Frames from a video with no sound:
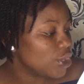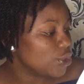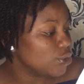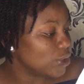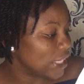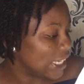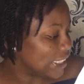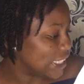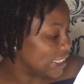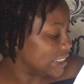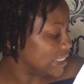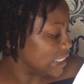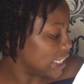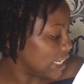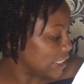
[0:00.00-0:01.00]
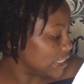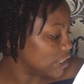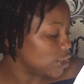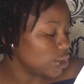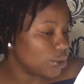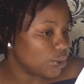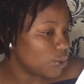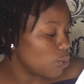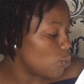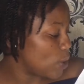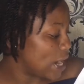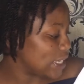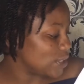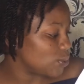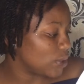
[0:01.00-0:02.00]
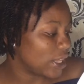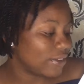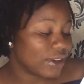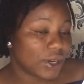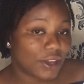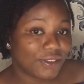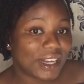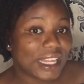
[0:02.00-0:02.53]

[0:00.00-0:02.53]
United States, West, whatever.